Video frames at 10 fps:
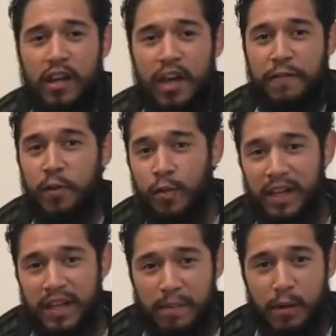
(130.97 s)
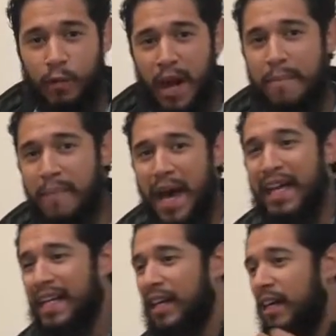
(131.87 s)
If he wanted to be right
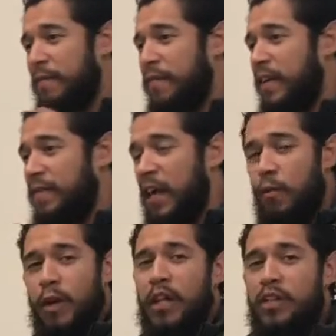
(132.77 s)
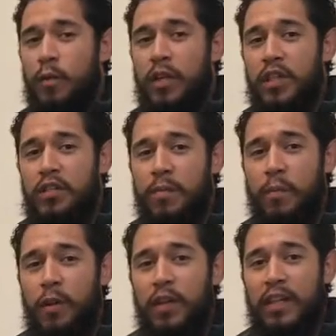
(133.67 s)
back, if they wanted to win the Super
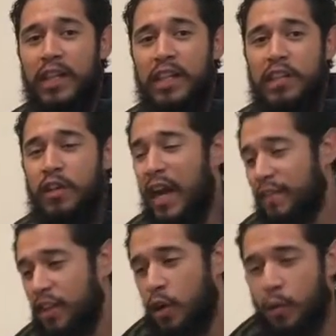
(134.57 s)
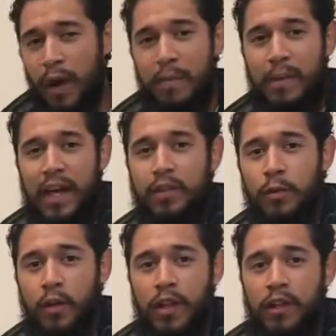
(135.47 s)
Bowl again, you had to go right back
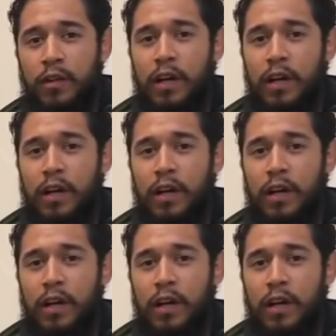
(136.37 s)
to work.